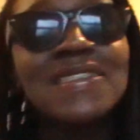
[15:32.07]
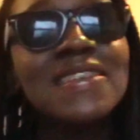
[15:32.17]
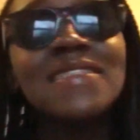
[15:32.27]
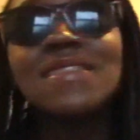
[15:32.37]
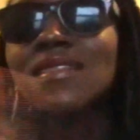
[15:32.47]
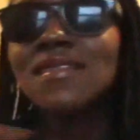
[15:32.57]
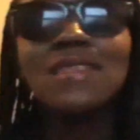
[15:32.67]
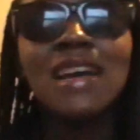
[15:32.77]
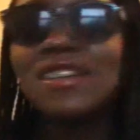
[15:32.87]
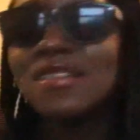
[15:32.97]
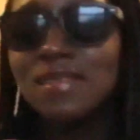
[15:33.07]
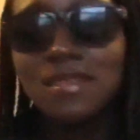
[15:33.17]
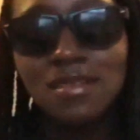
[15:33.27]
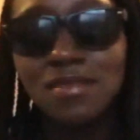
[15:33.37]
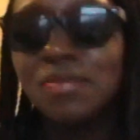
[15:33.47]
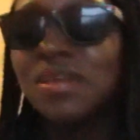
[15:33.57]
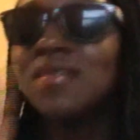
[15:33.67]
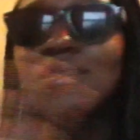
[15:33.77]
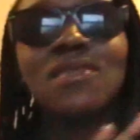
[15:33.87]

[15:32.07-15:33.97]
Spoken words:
because that just killed me.